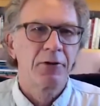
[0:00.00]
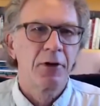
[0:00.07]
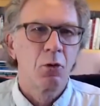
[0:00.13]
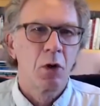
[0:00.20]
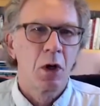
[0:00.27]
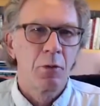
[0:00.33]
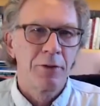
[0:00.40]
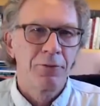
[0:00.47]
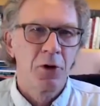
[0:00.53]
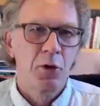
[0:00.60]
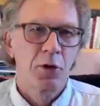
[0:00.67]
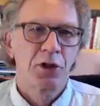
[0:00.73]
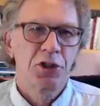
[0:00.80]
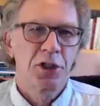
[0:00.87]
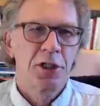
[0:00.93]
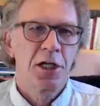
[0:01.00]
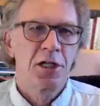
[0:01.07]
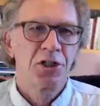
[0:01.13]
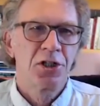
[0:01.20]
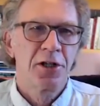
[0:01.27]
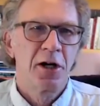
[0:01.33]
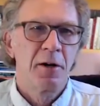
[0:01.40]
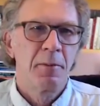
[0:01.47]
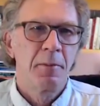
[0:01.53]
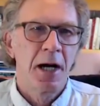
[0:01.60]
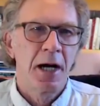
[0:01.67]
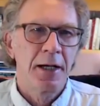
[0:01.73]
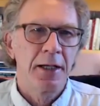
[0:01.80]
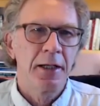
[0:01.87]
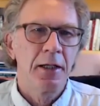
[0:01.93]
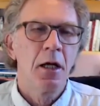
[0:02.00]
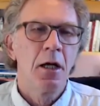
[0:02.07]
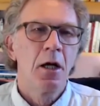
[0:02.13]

that where we focus attention in our body,